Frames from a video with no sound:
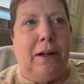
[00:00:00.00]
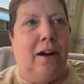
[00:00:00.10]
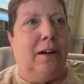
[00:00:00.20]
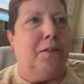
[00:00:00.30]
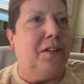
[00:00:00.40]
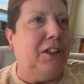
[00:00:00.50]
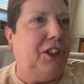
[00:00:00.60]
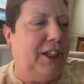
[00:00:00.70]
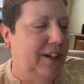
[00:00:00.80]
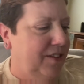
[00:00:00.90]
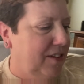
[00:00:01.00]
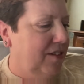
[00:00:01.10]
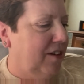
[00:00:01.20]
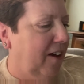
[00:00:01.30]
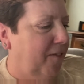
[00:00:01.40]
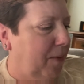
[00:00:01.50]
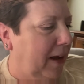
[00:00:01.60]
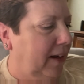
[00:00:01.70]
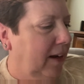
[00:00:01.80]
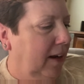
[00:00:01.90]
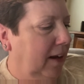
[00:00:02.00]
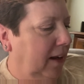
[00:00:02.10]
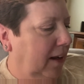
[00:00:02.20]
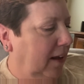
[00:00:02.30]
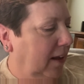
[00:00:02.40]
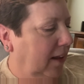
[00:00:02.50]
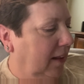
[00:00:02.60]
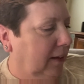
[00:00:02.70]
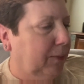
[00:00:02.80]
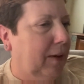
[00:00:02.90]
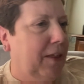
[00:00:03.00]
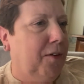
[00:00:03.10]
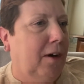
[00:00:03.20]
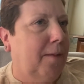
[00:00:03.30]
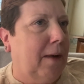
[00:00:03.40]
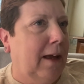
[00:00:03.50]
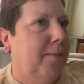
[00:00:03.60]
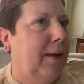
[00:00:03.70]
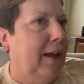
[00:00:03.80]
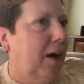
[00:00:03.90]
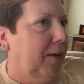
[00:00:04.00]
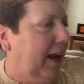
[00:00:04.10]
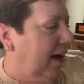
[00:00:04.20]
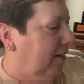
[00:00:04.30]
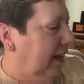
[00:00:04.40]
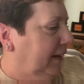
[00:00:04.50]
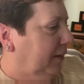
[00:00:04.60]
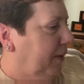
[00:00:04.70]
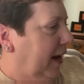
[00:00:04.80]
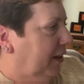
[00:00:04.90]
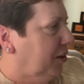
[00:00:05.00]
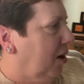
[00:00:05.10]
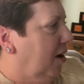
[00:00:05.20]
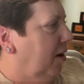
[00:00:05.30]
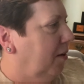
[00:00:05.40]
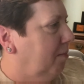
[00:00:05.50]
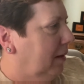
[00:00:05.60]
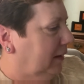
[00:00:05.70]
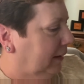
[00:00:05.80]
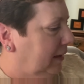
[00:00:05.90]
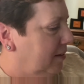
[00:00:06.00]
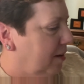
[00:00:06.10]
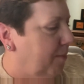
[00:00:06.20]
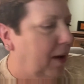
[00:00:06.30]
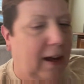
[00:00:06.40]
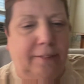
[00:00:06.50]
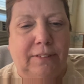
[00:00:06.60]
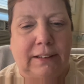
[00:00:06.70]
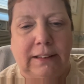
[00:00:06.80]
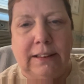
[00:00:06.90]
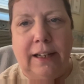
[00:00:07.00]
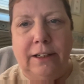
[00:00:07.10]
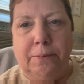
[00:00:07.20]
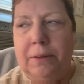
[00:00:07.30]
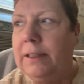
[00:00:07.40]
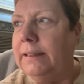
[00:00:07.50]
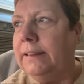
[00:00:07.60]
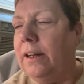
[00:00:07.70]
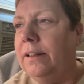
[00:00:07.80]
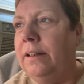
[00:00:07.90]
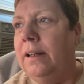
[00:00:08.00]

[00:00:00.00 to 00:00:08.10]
it on. I was in jeans and stuff, but that's when I thought I might have been going out later when Ash got home. But seeing as I'm not, I've just decided to put this on.